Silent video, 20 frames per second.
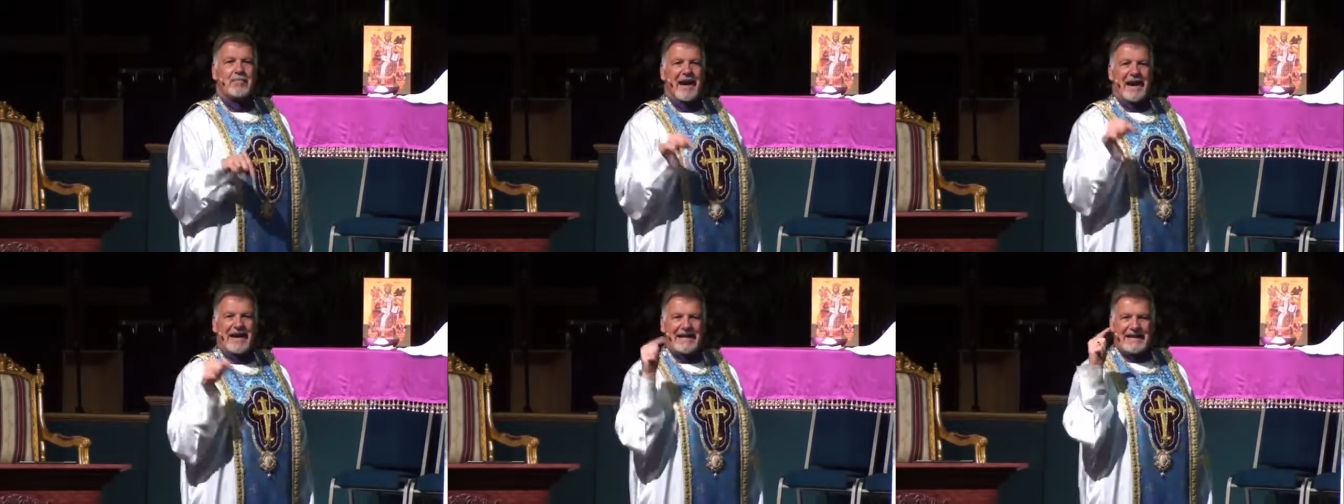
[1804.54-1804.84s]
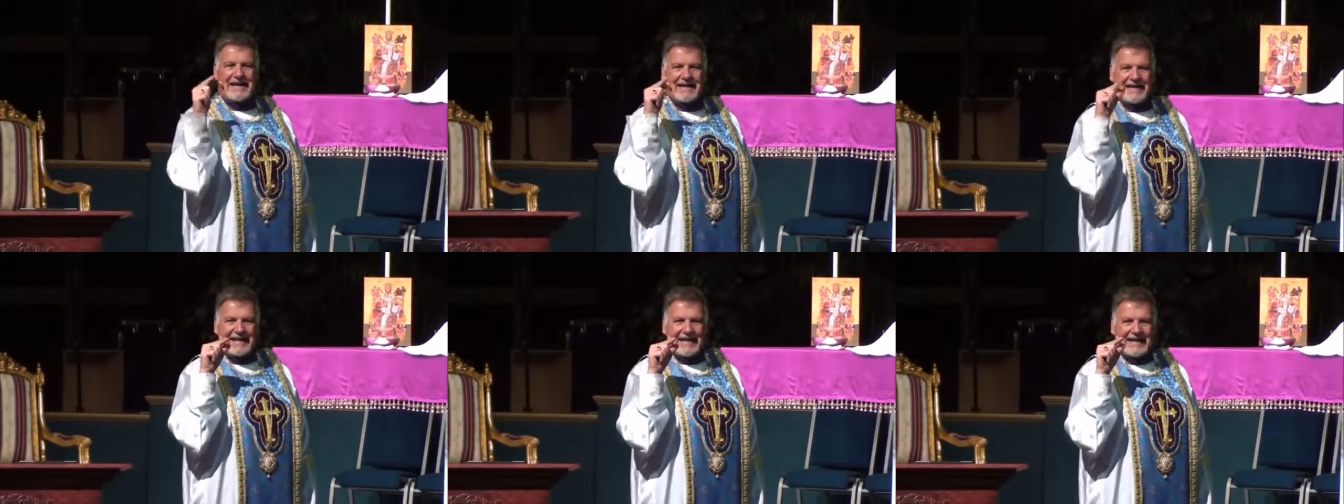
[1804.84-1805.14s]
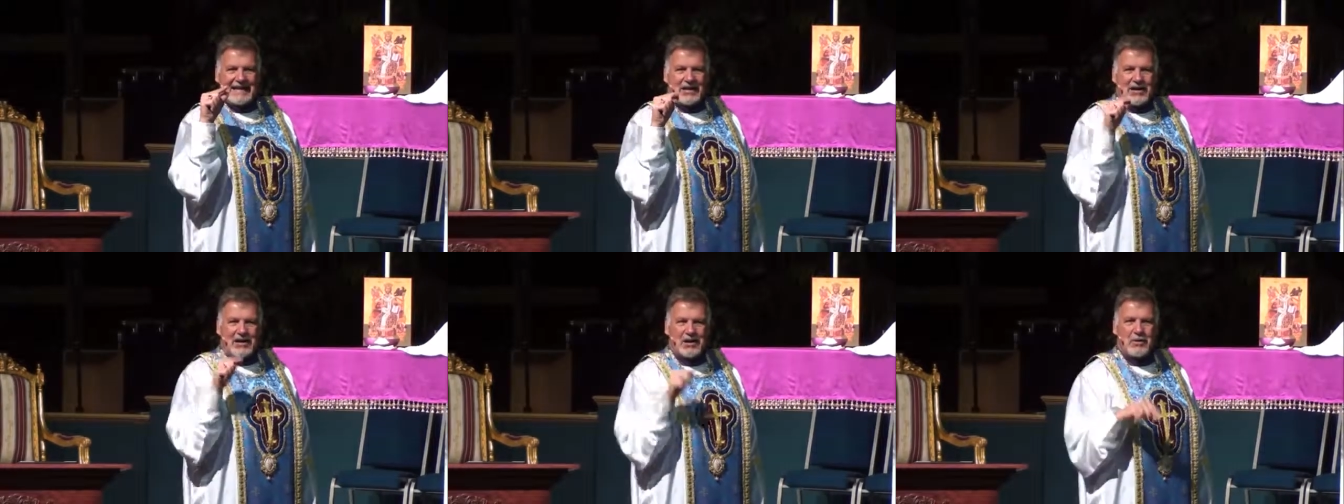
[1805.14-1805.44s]
my
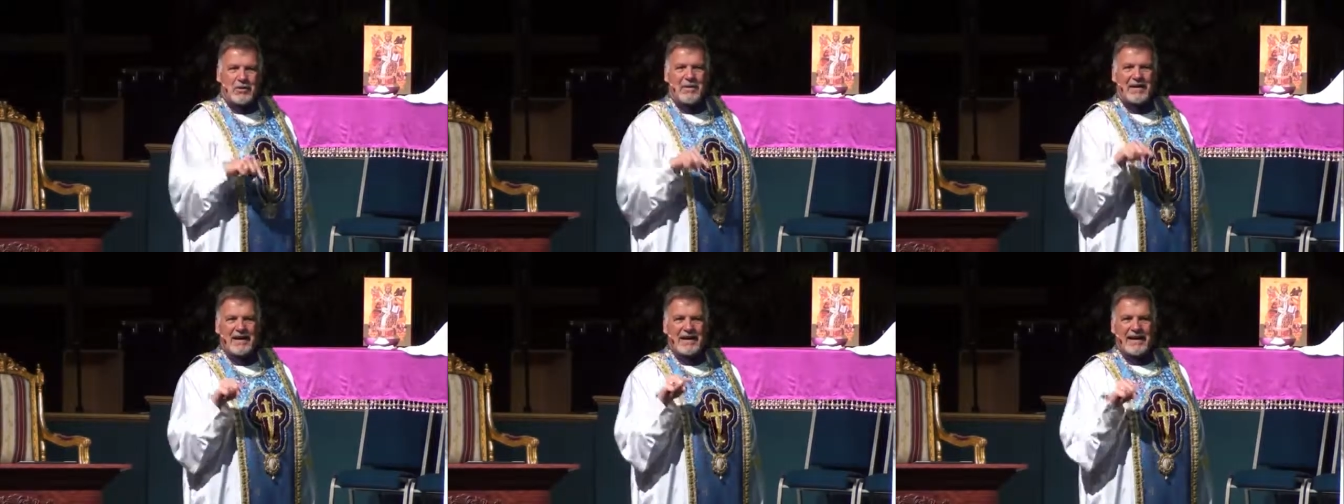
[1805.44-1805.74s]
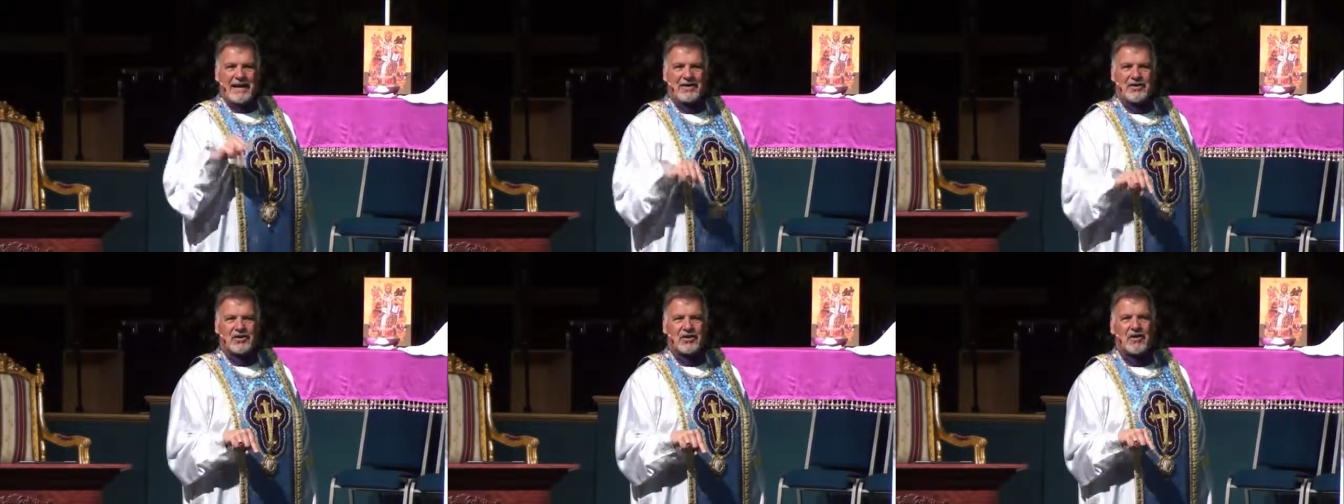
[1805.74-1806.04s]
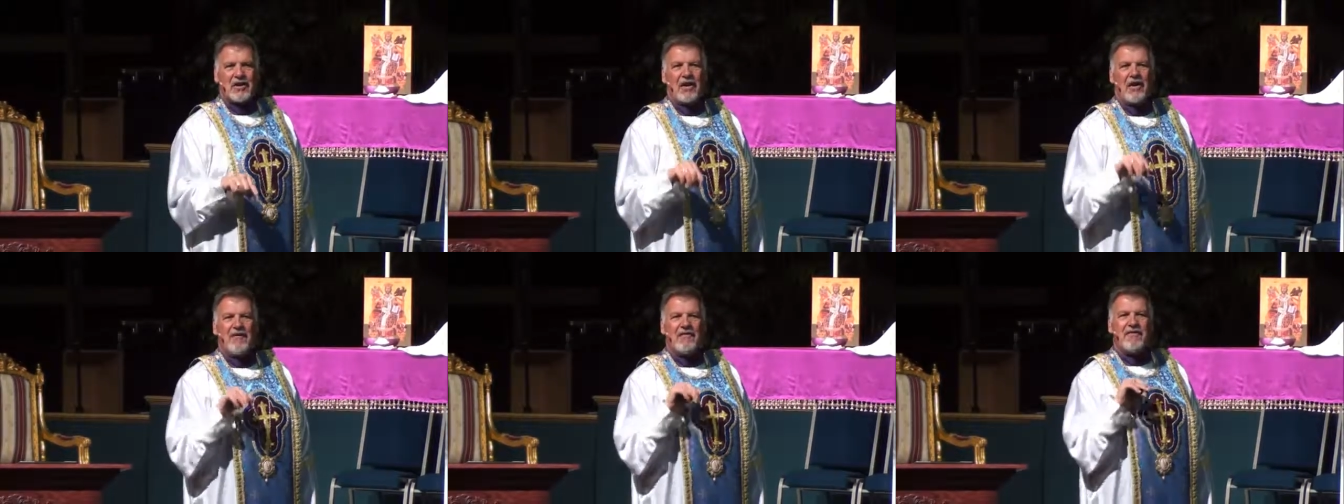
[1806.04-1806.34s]
human
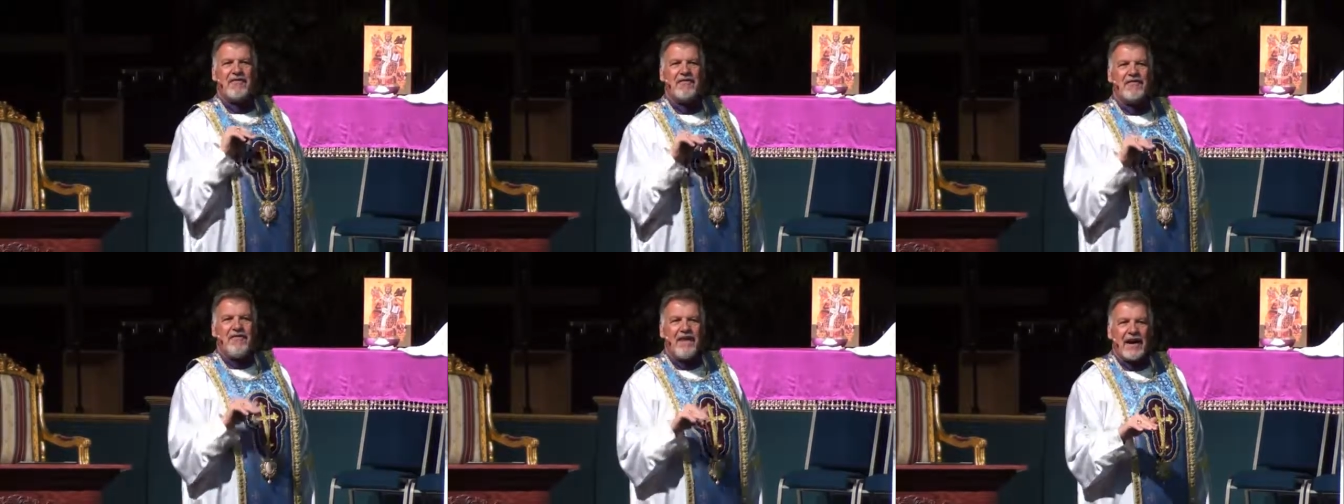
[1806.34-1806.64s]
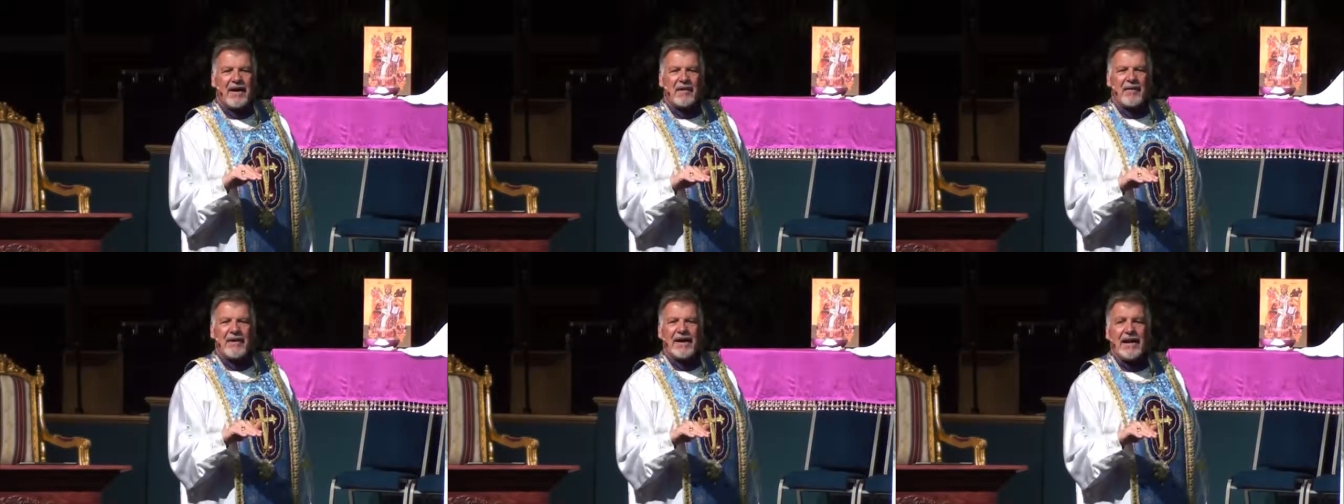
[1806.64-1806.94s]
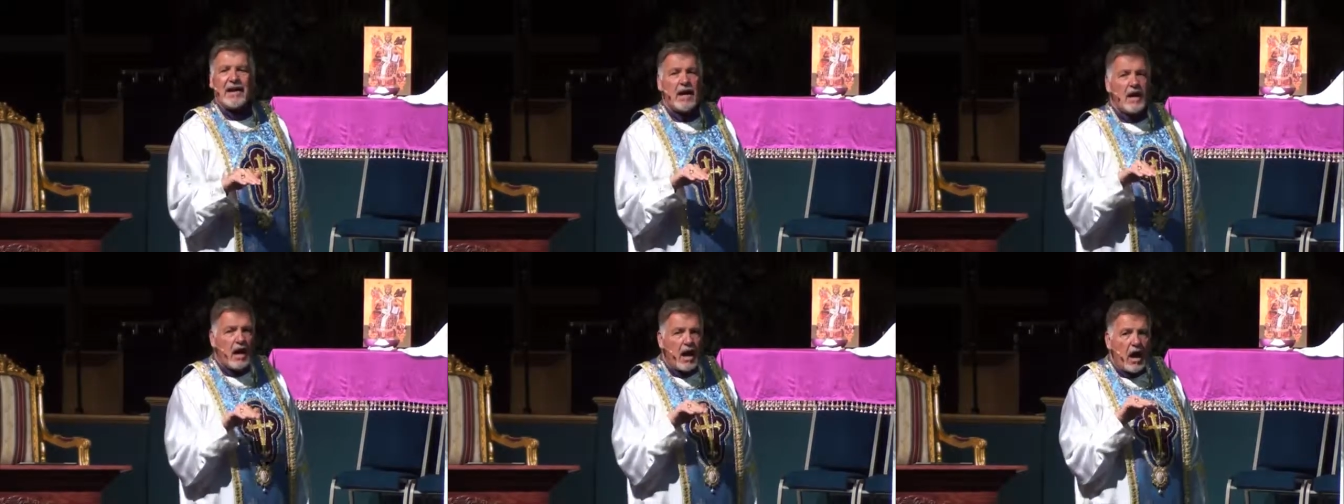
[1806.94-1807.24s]
nature
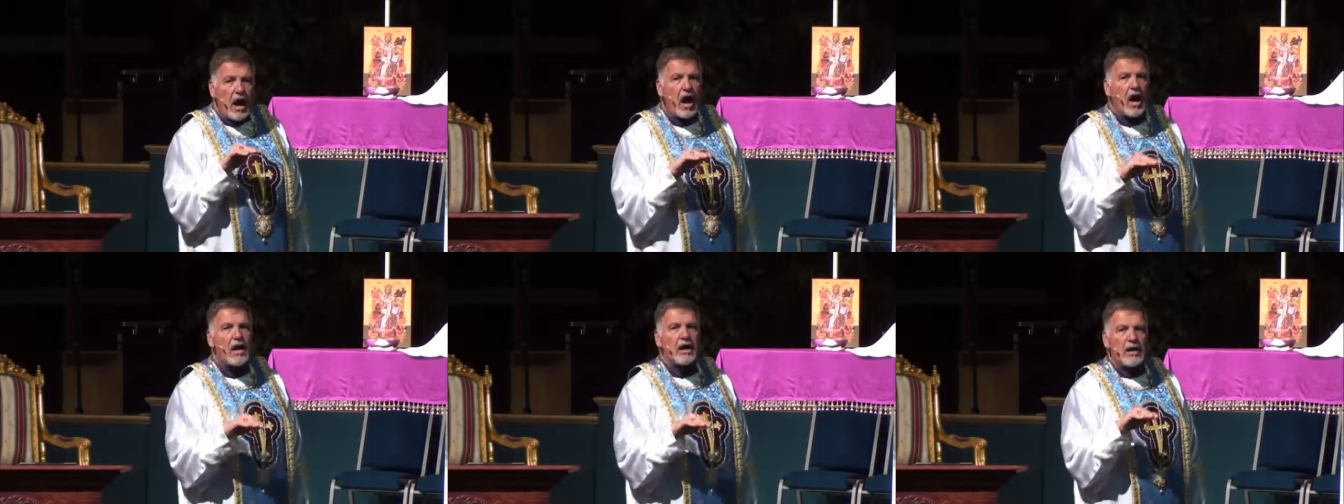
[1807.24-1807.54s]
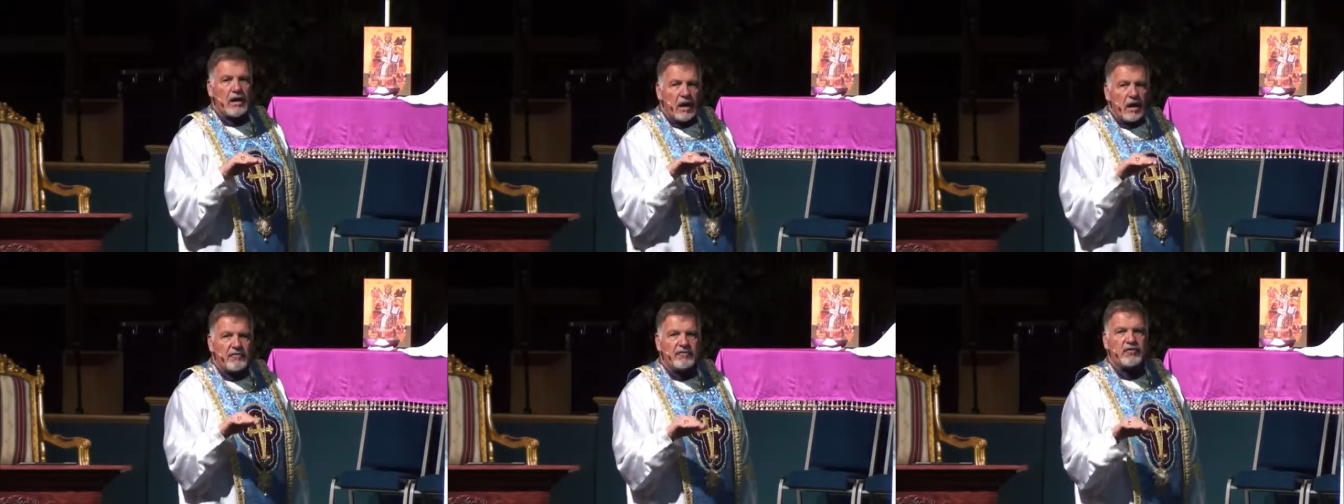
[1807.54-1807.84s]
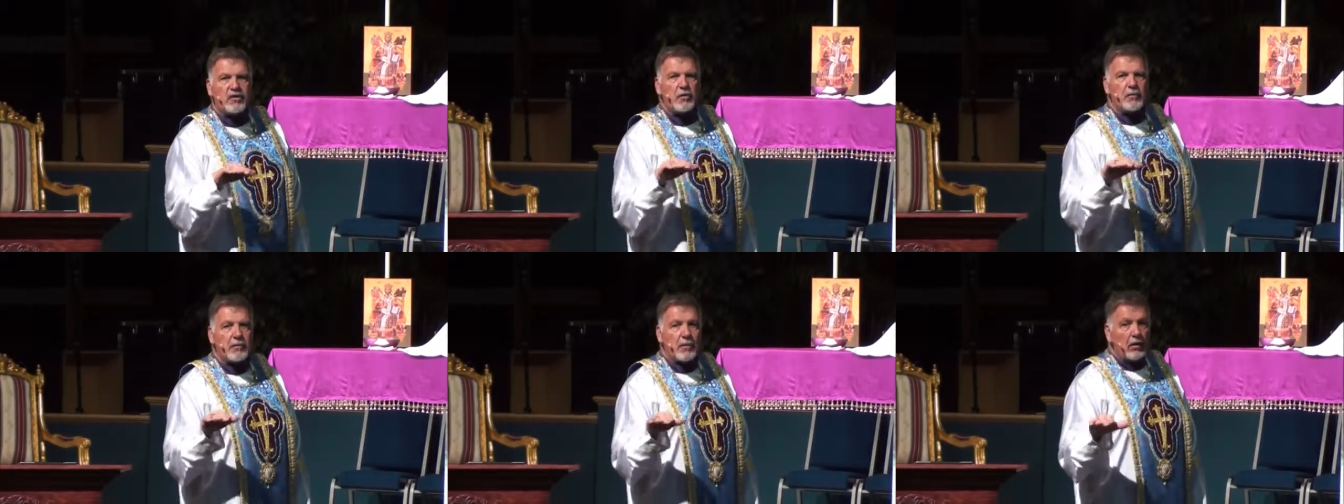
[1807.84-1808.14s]
very
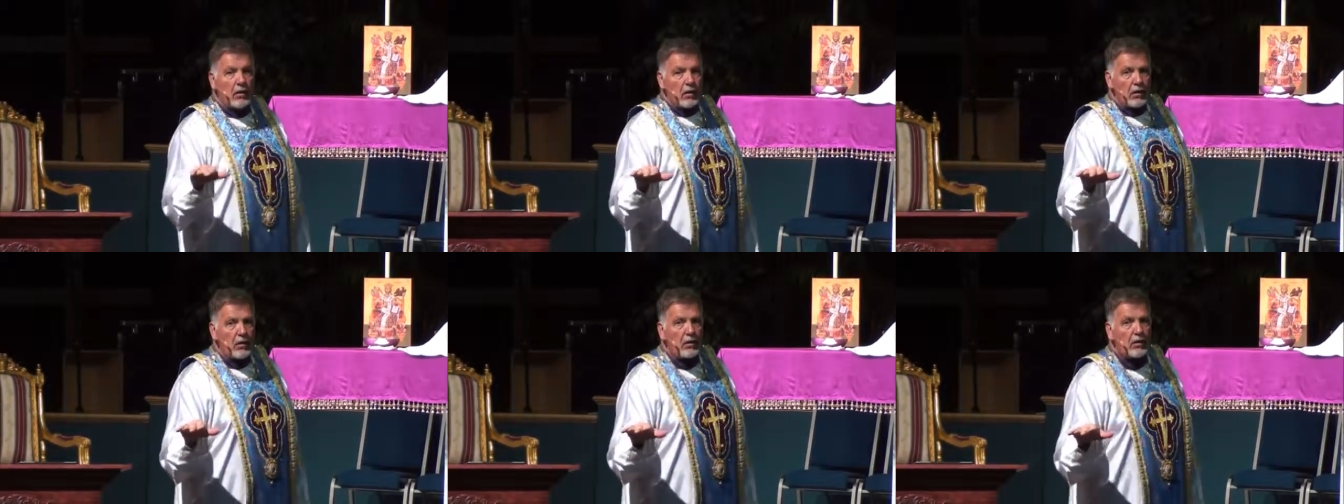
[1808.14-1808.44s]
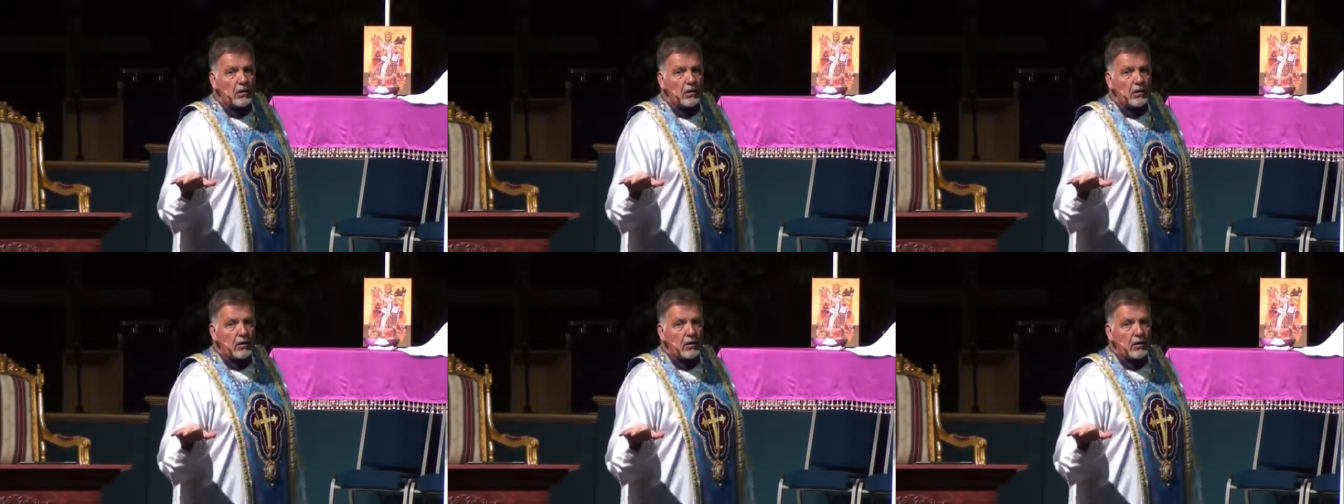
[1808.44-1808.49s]
uncomfortable